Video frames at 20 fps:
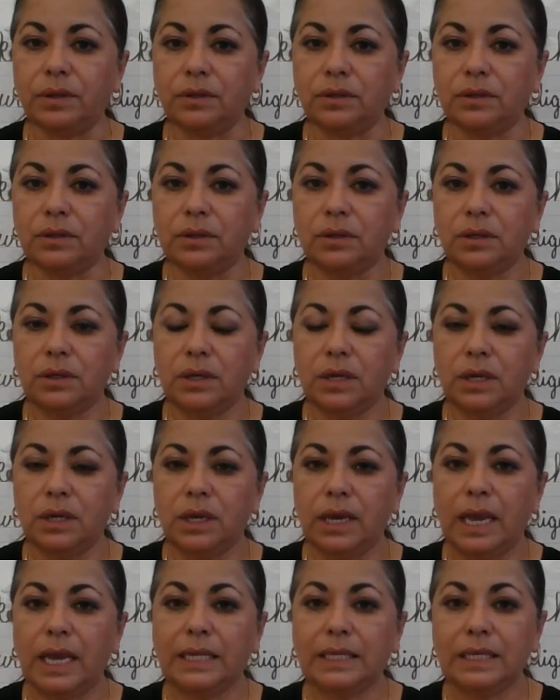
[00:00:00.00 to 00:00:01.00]
it,
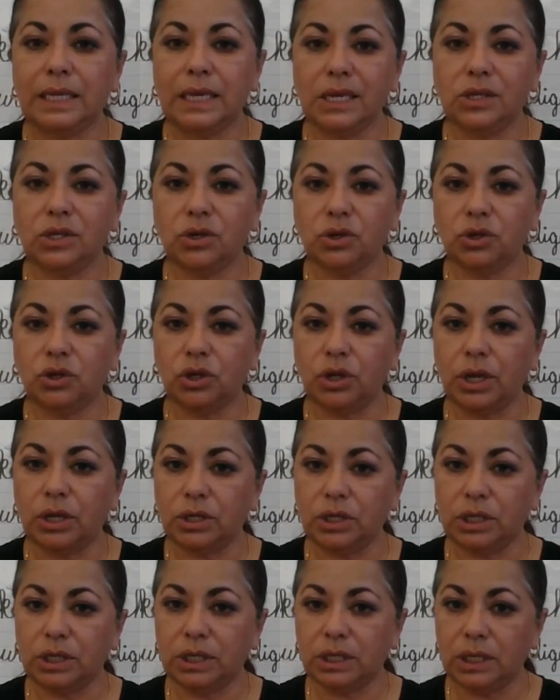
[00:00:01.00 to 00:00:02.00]
it's easier to
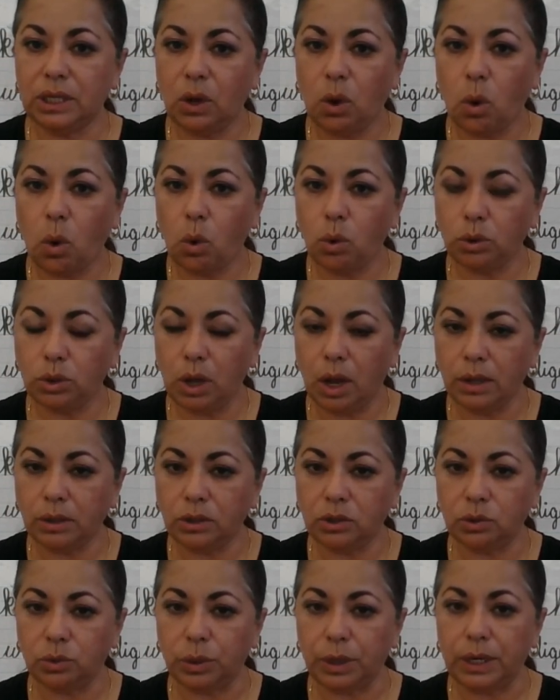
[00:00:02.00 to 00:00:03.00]
hold on
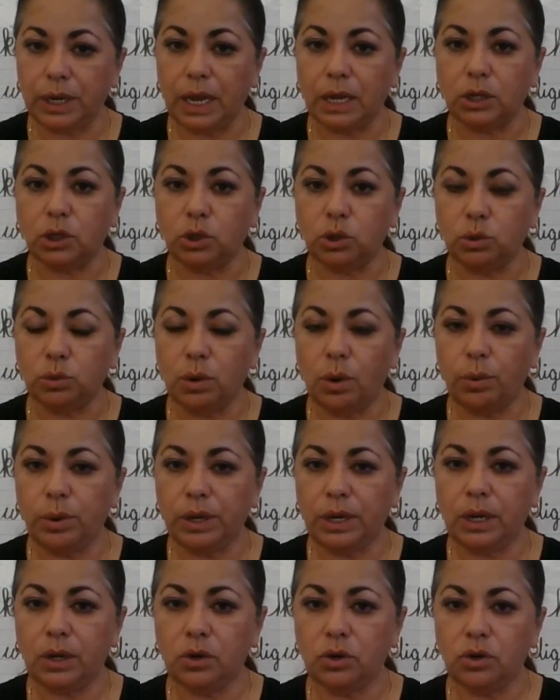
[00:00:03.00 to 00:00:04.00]
to it and do what we
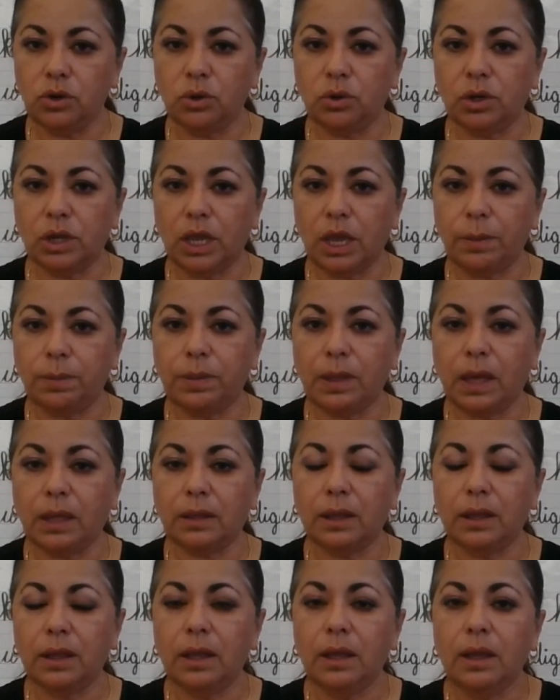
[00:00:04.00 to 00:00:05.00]
need to do to keep that
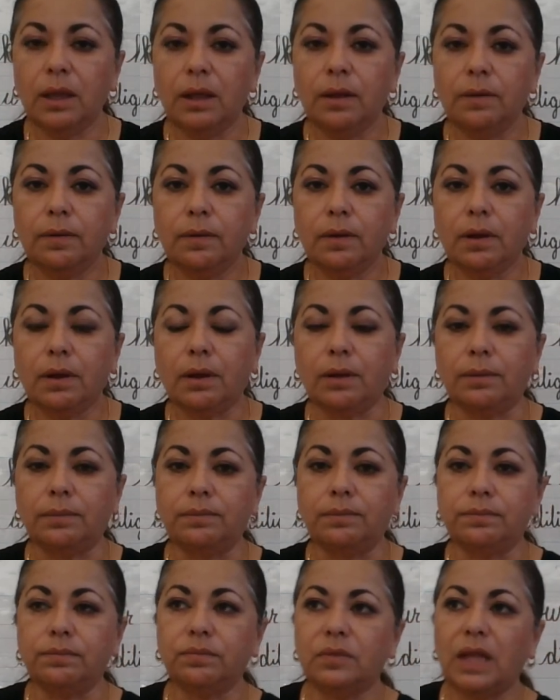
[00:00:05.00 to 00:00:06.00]

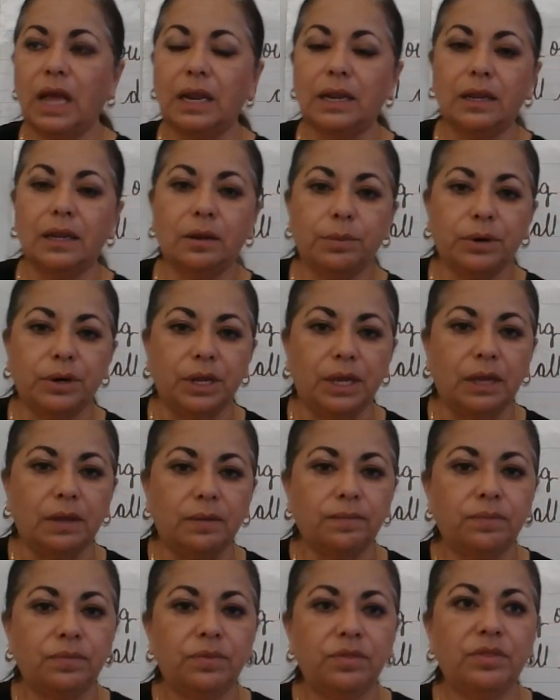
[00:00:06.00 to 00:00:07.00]
um, that liberty
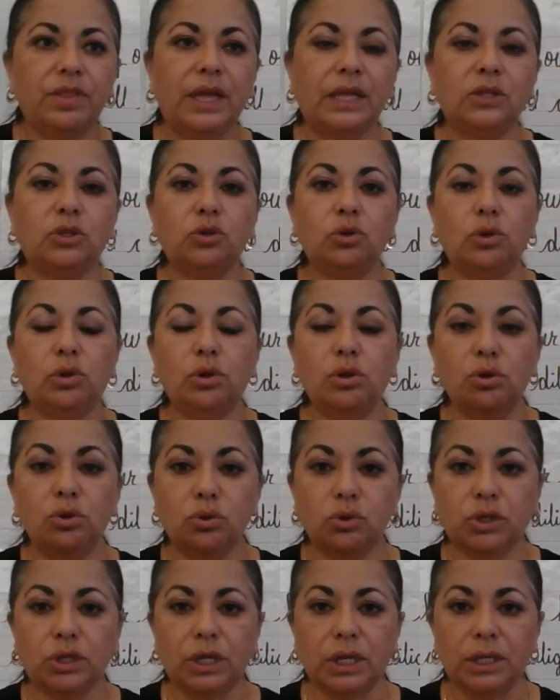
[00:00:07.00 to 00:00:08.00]
than to
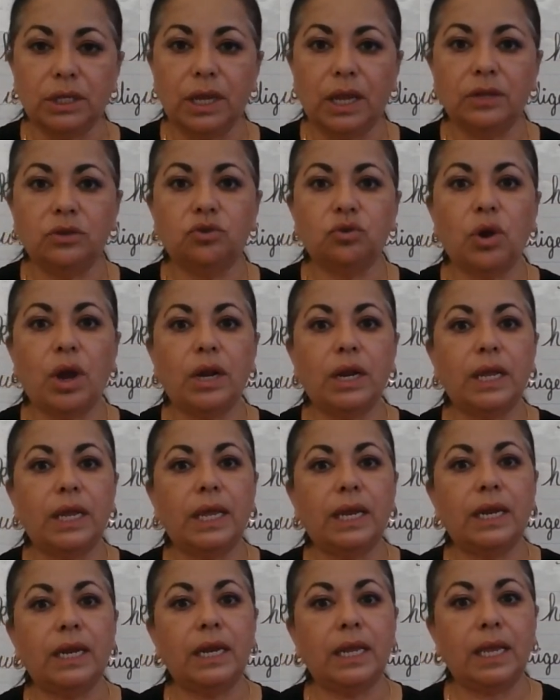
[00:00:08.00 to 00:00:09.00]
lose it and try to
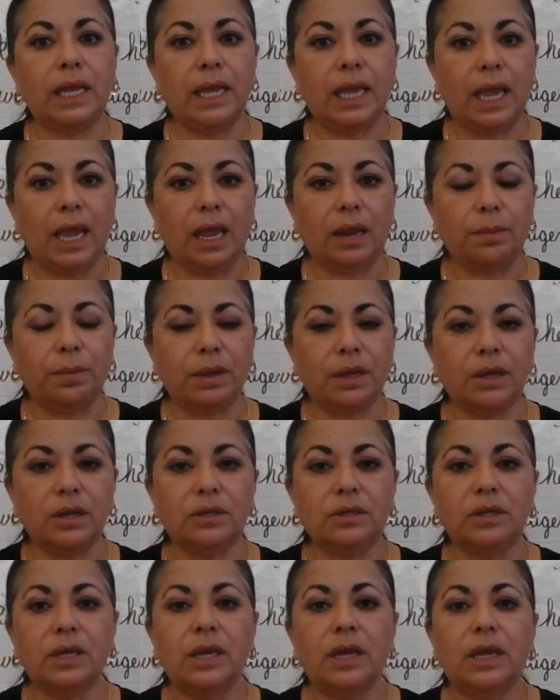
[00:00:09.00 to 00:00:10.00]
get it again
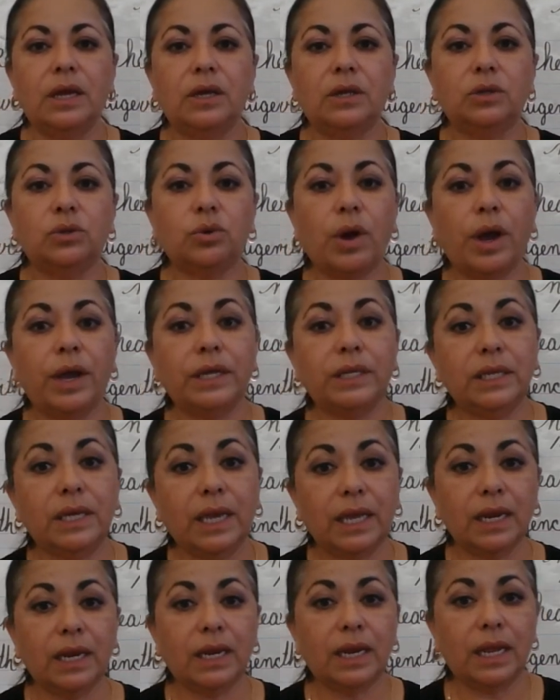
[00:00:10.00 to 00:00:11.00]
because trying to
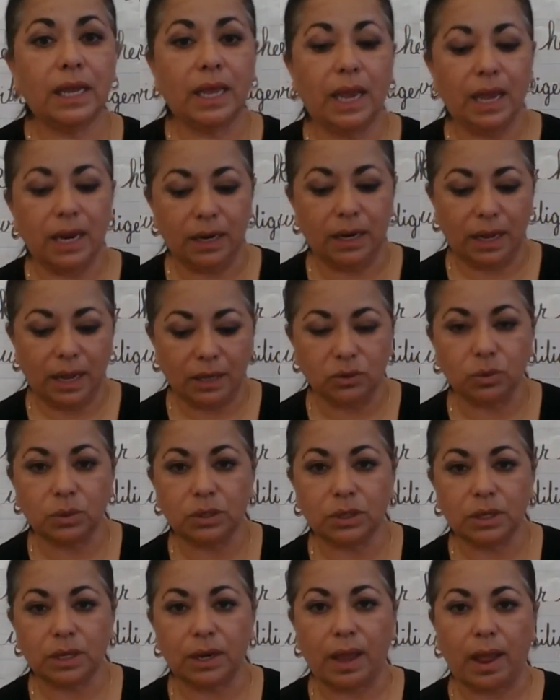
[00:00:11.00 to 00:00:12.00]
get it again, guess
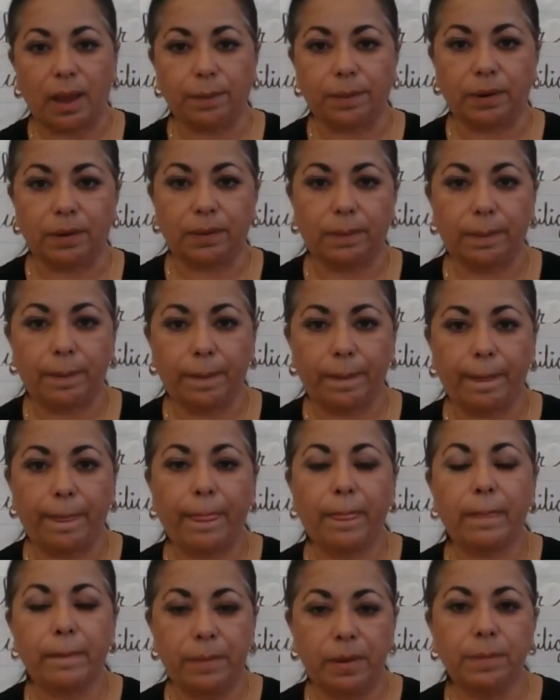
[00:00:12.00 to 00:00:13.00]
what's going to happen?
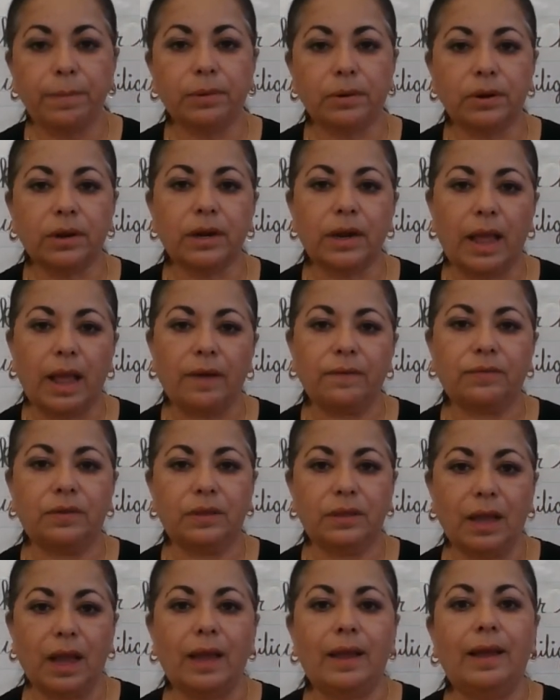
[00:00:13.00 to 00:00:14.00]
people are going to have to
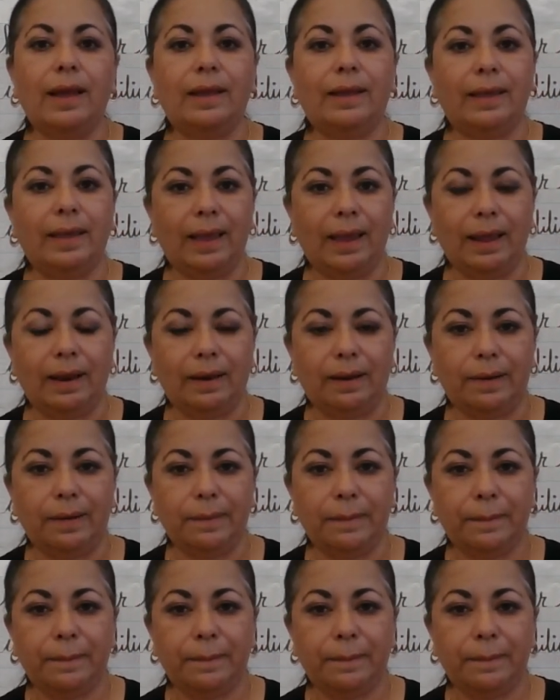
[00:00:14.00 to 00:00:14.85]
die again.